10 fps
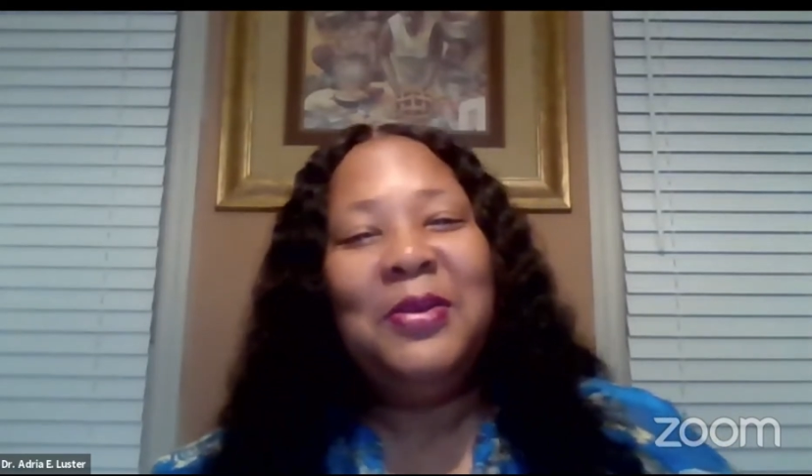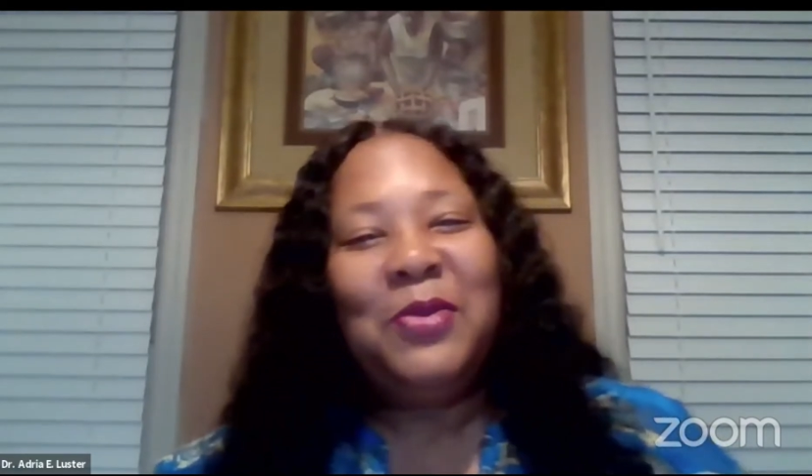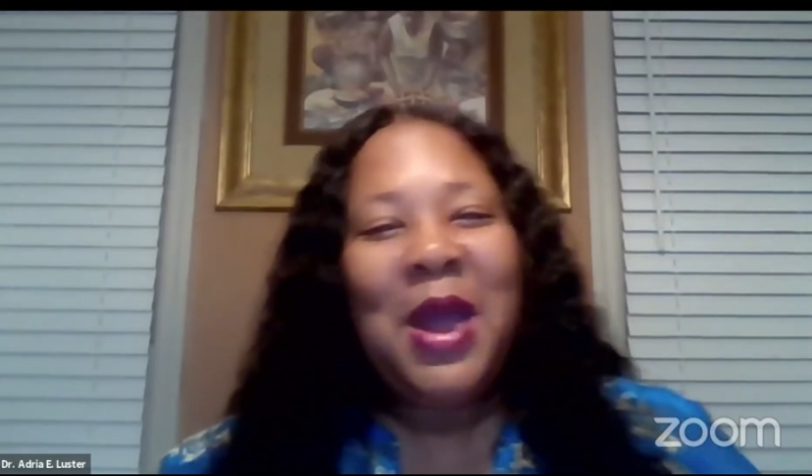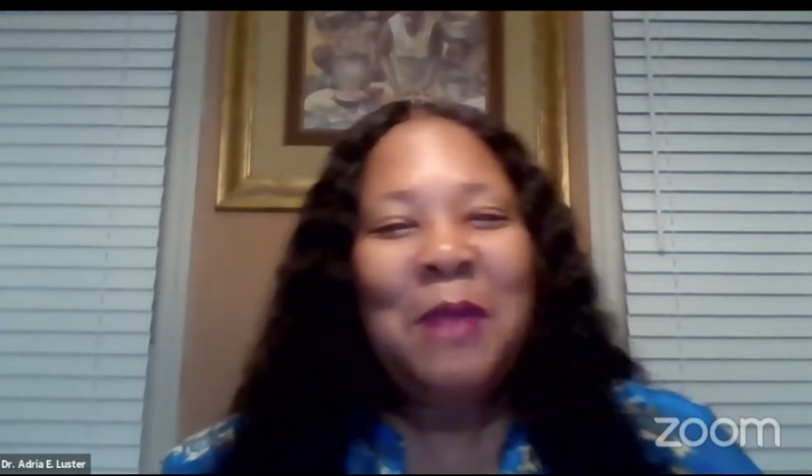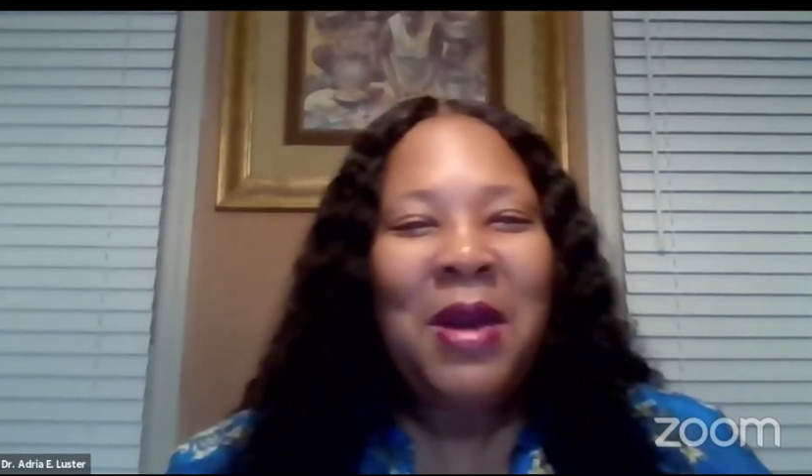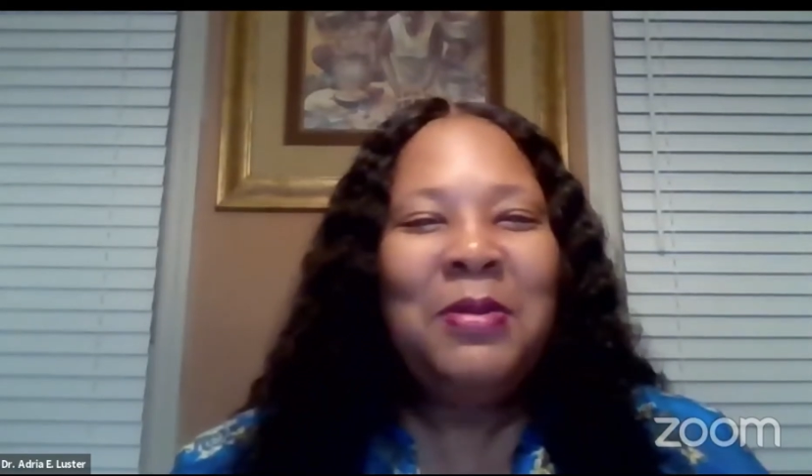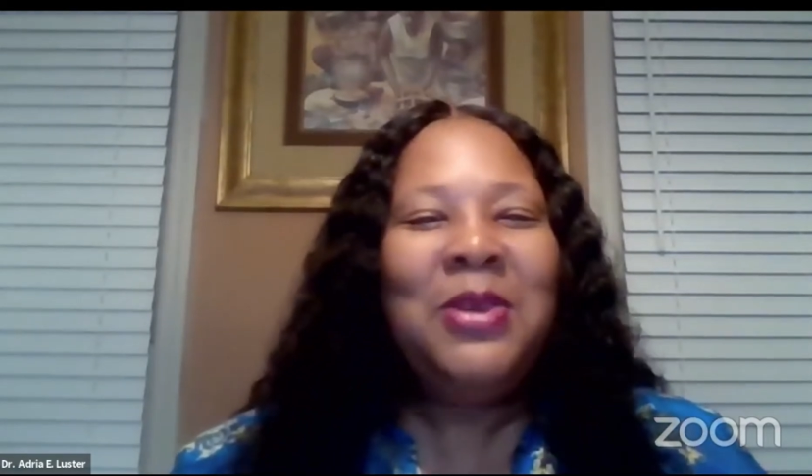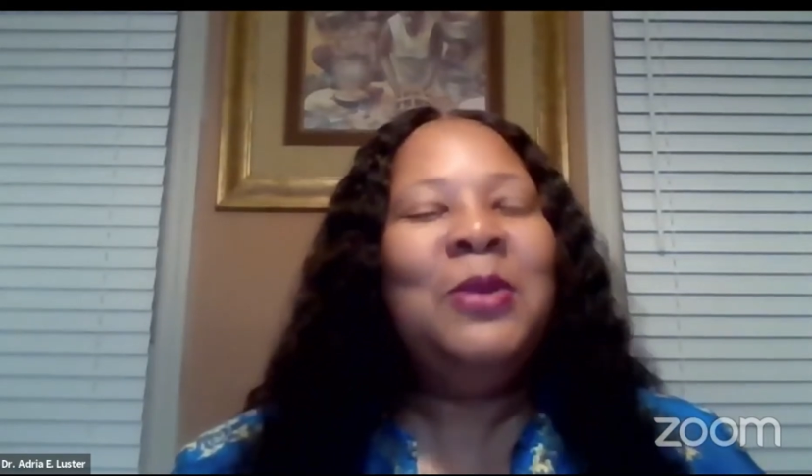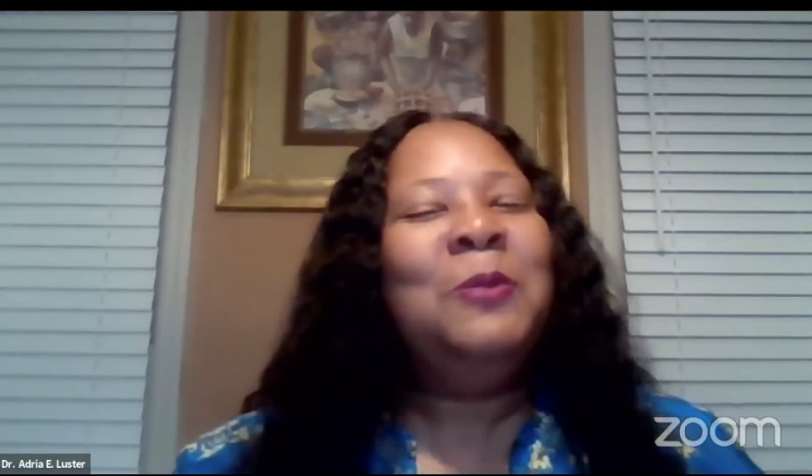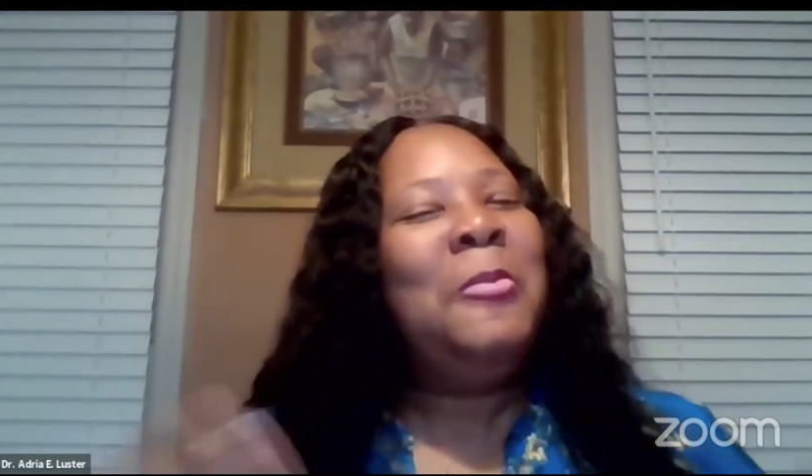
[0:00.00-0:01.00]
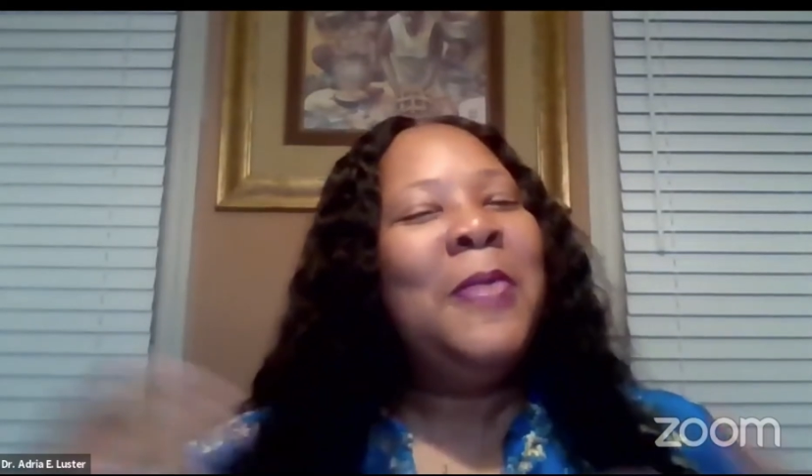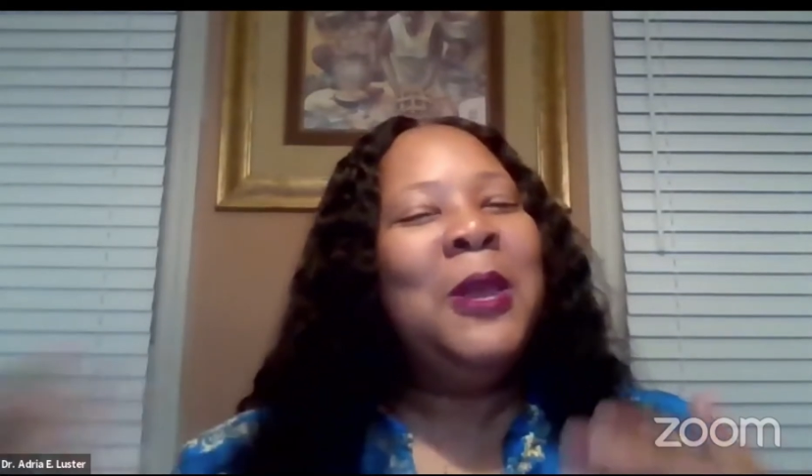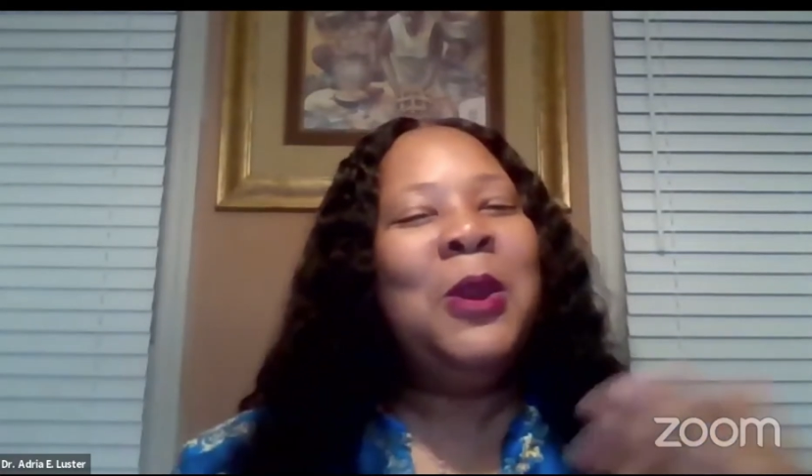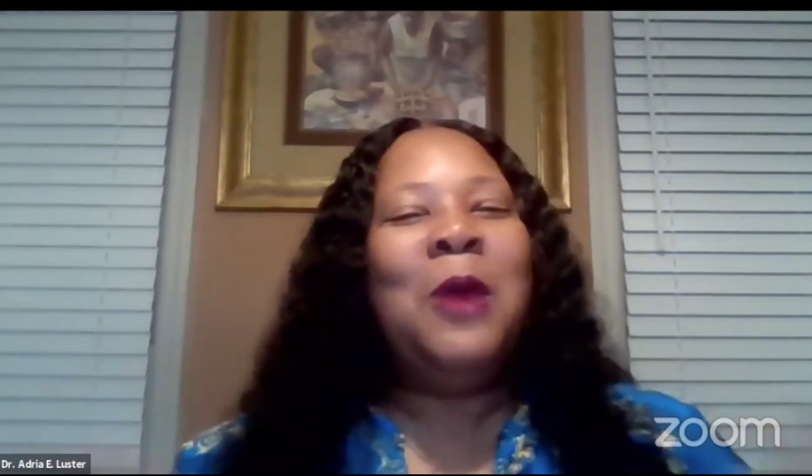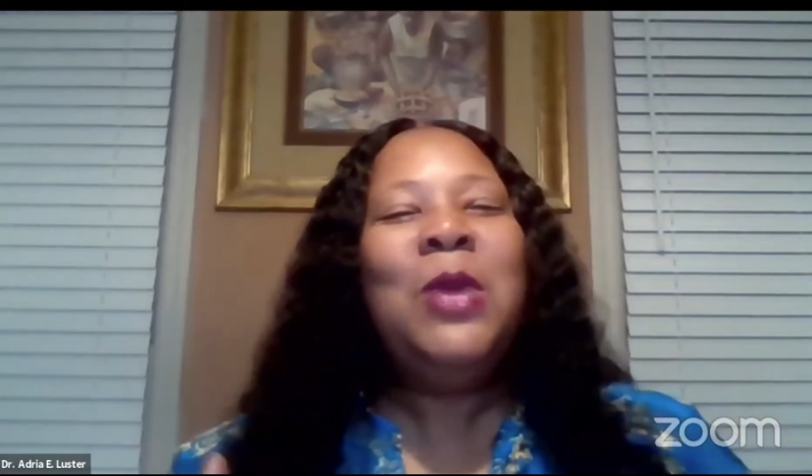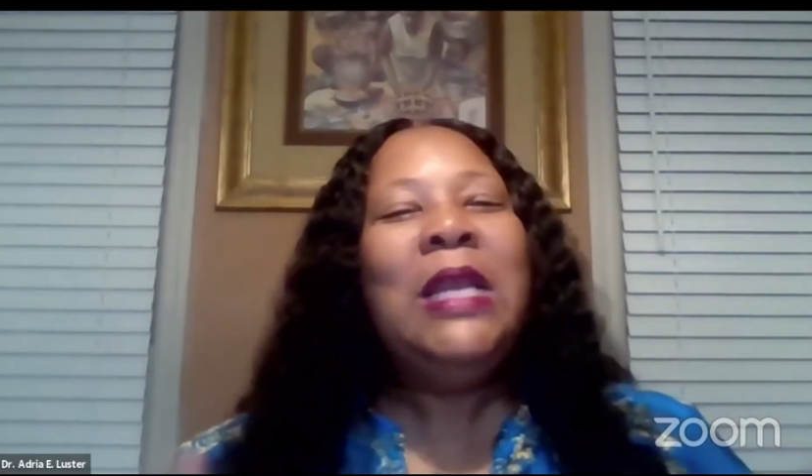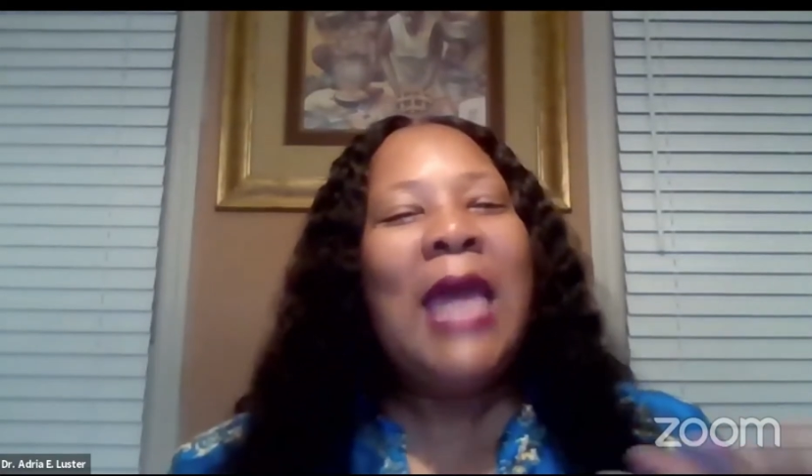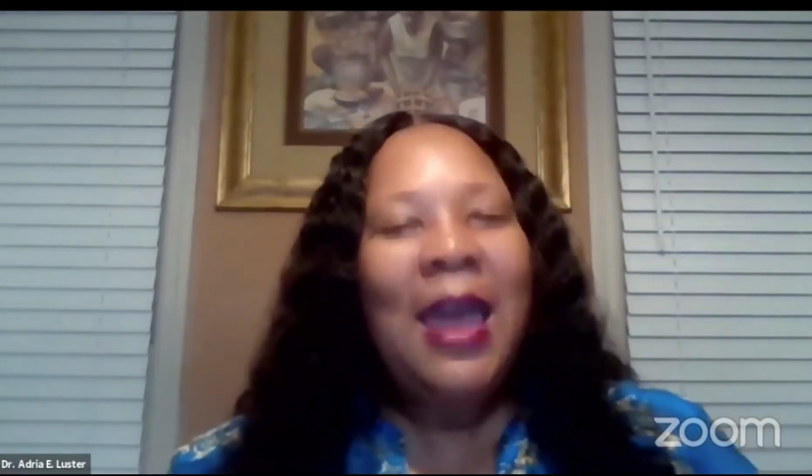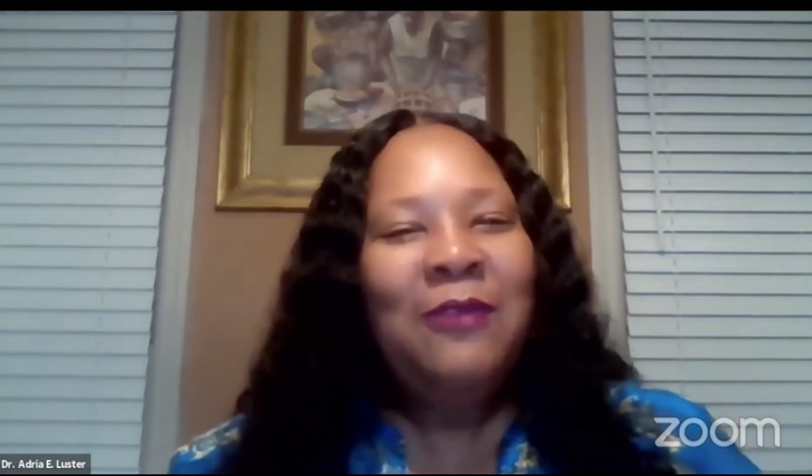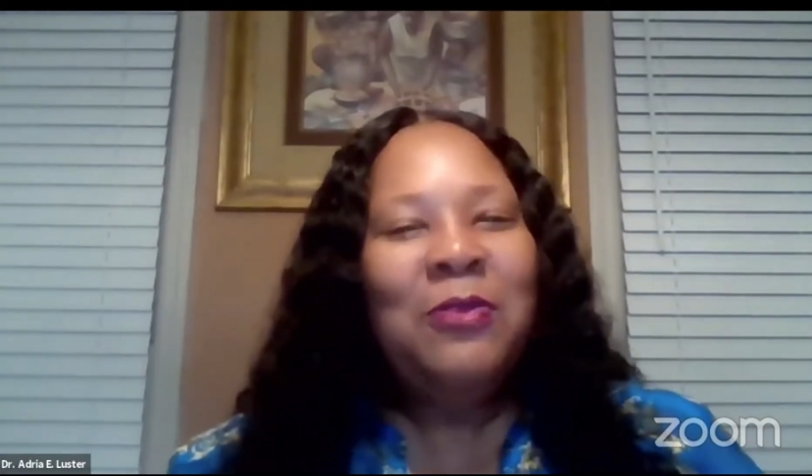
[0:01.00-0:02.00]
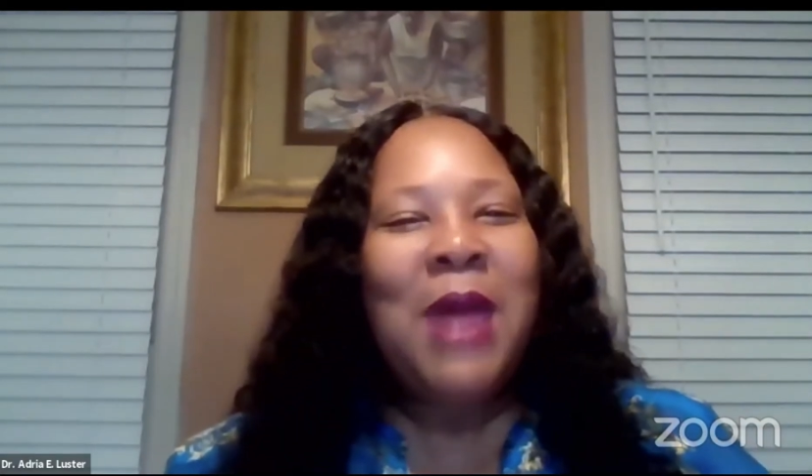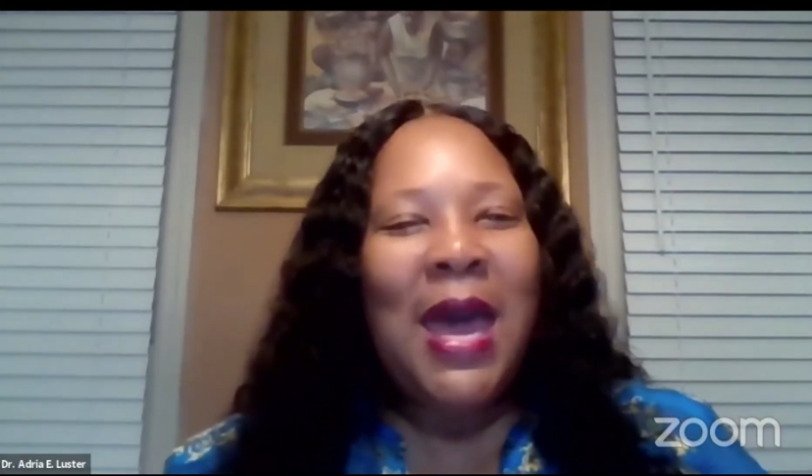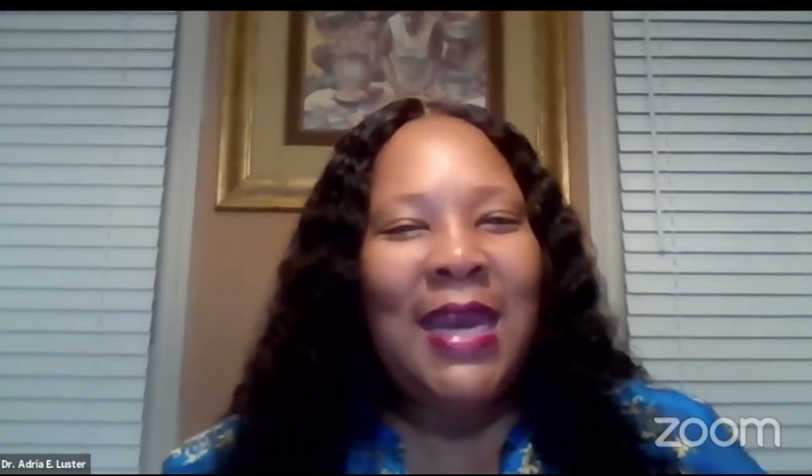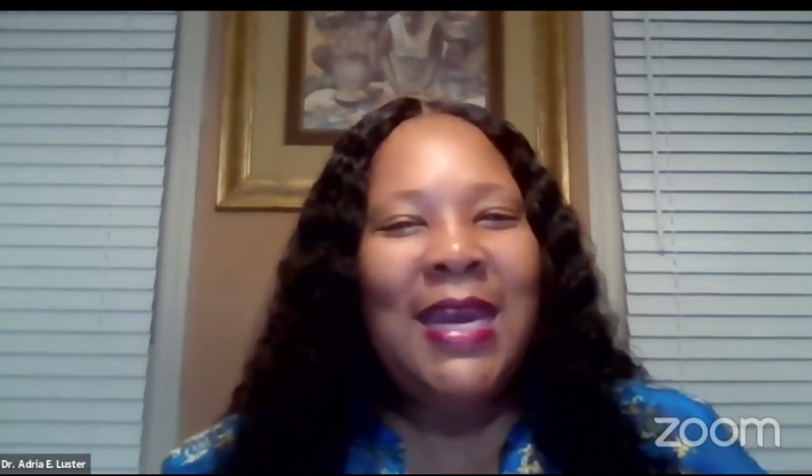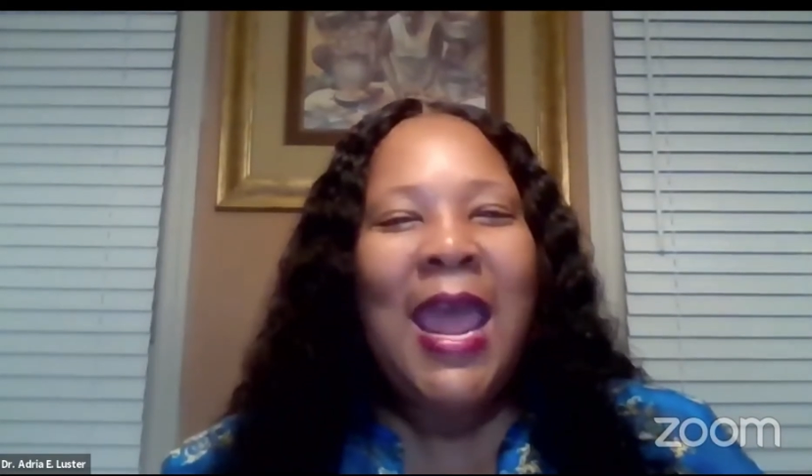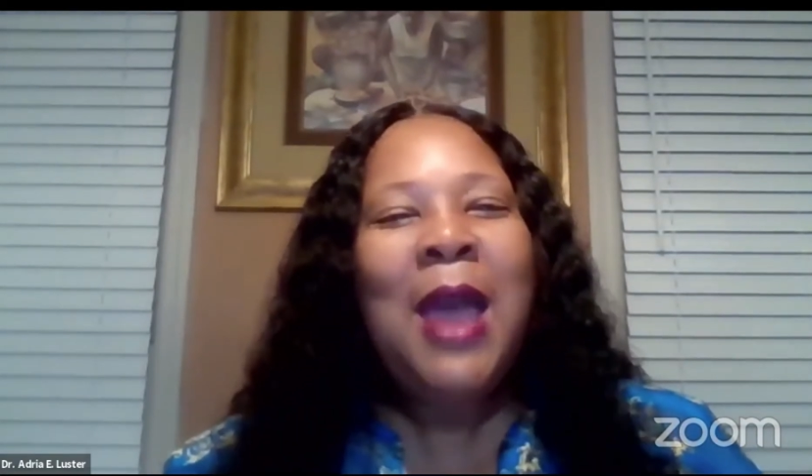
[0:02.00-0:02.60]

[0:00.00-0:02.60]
we got barbecue," and we laugh about it now.